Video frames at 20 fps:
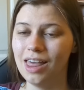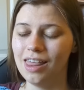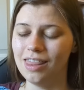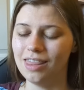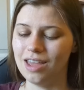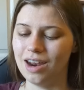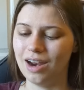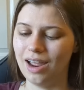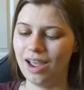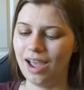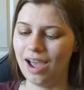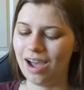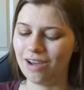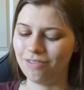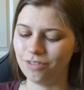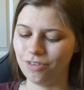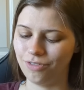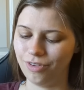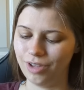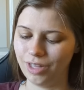that I have
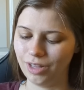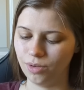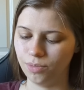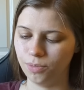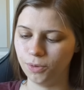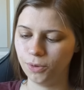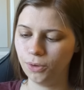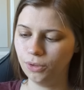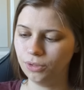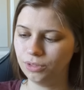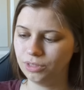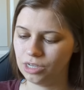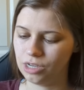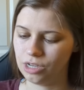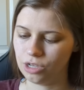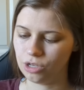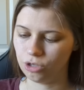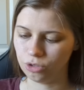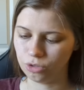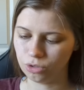available to
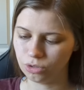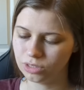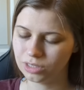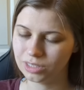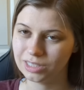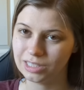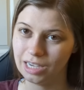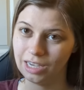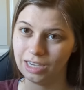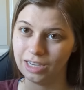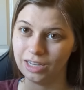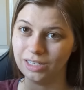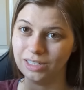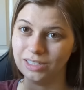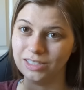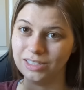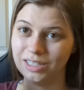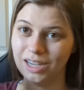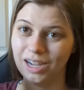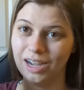use,
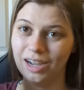and